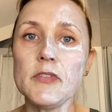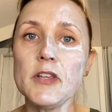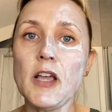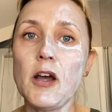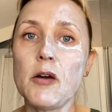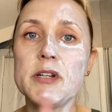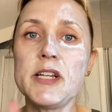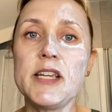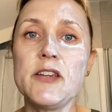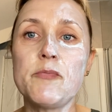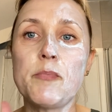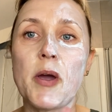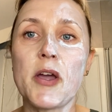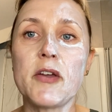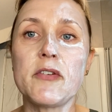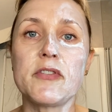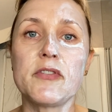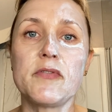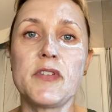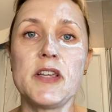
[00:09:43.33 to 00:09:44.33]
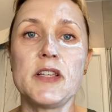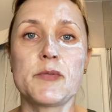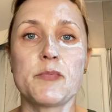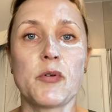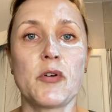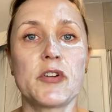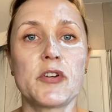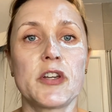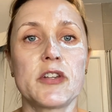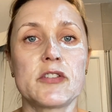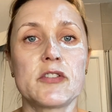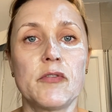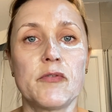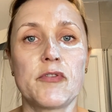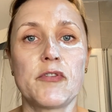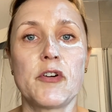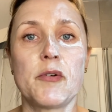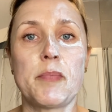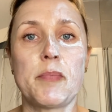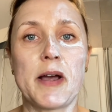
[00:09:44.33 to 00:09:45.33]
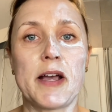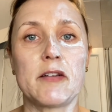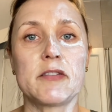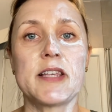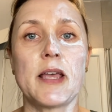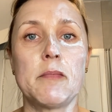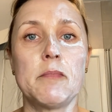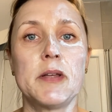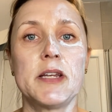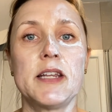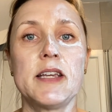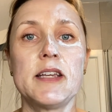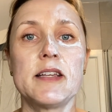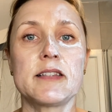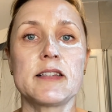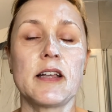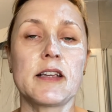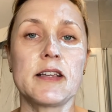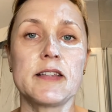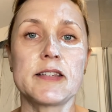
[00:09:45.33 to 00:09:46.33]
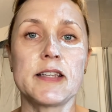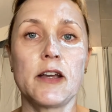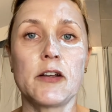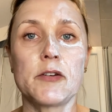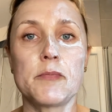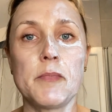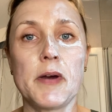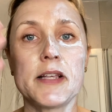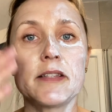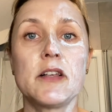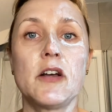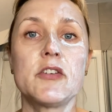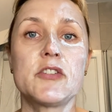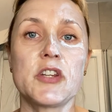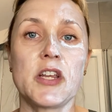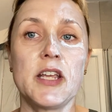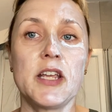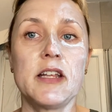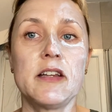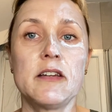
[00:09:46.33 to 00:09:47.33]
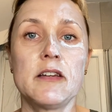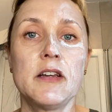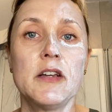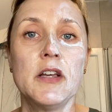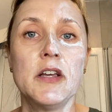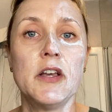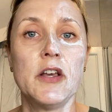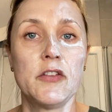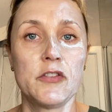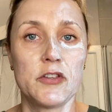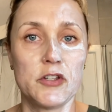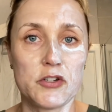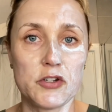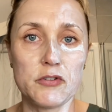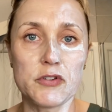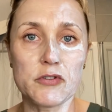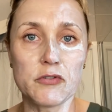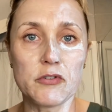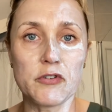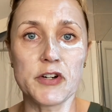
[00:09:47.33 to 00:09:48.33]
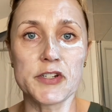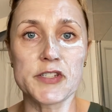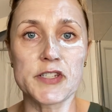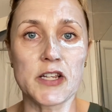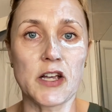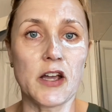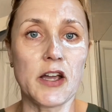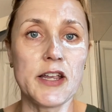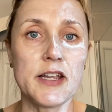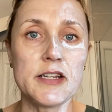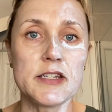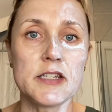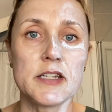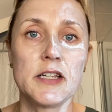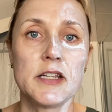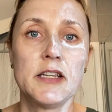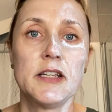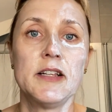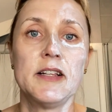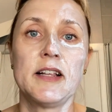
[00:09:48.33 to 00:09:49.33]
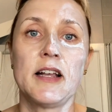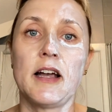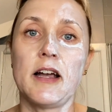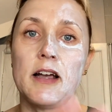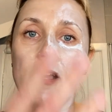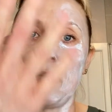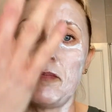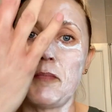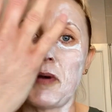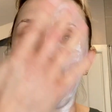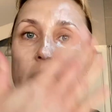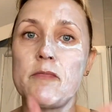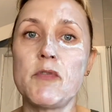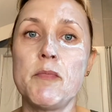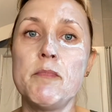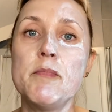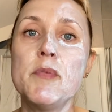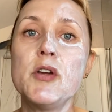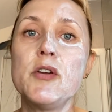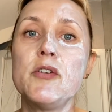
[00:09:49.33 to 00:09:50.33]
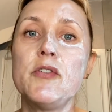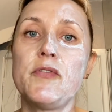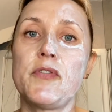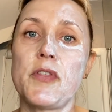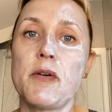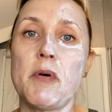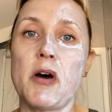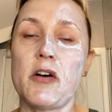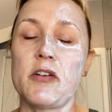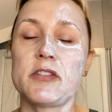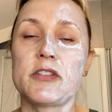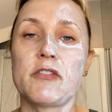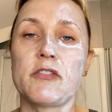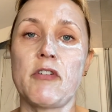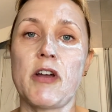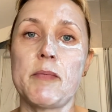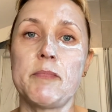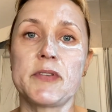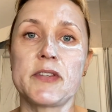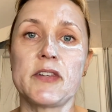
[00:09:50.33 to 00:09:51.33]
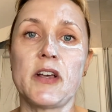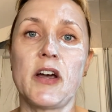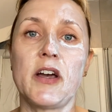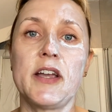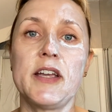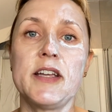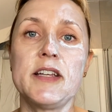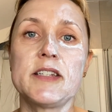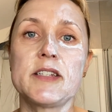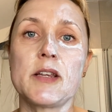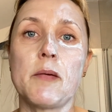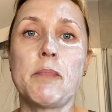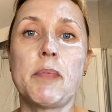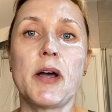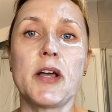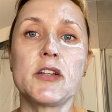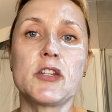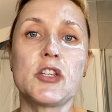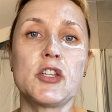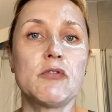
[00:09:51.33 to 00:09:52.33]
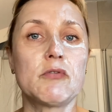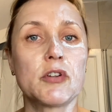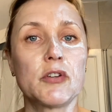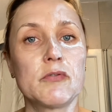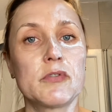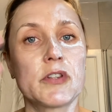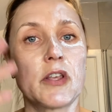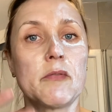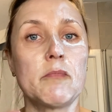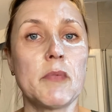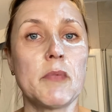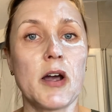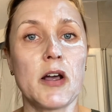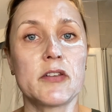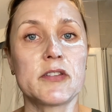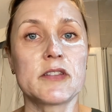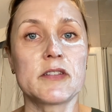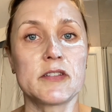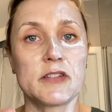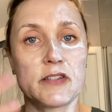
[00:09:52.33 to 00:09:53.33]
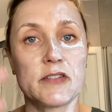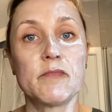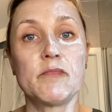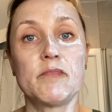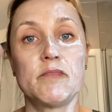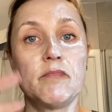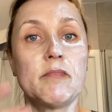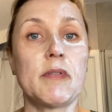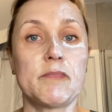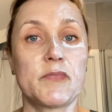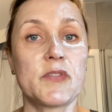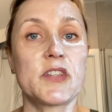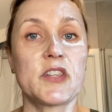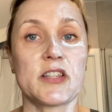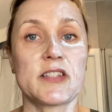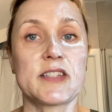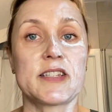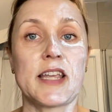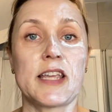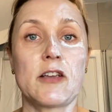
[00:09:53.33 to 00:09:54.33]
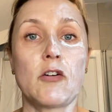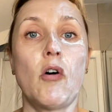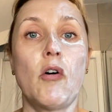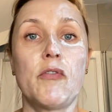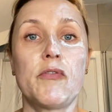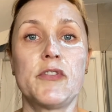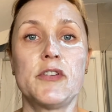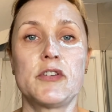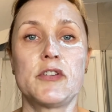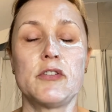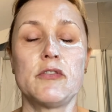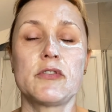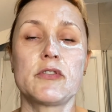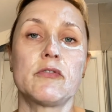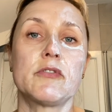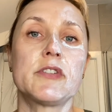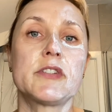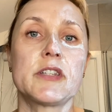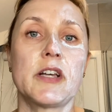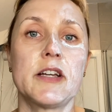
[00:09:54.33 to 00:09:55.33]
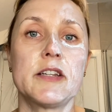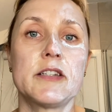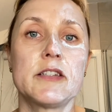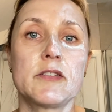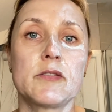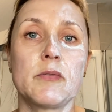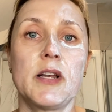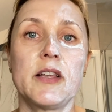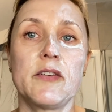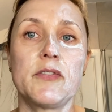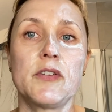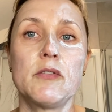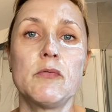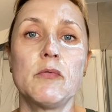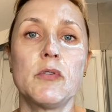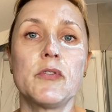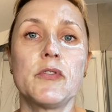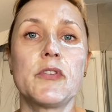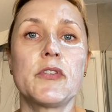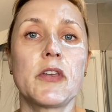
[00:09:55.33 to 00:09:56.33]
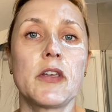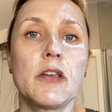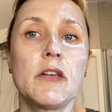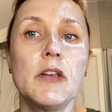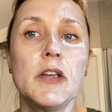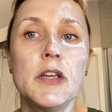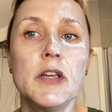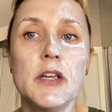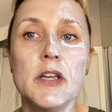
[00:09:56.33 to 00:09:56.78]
I would leave both of these products on for about 10 minutes. Like I say, I'd massage in the Dusora side um, and remove the mask creme side, but you can also mask, just take off the Dusora side as well if you want to.